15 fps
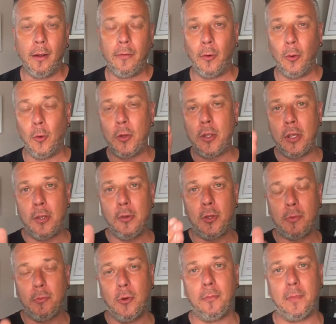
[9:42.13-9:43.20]
for all you
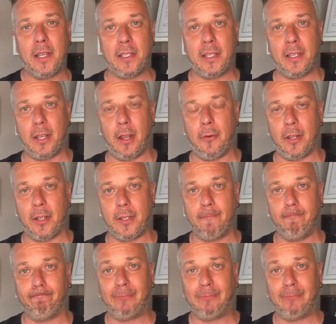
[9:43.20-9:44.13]
small business owners.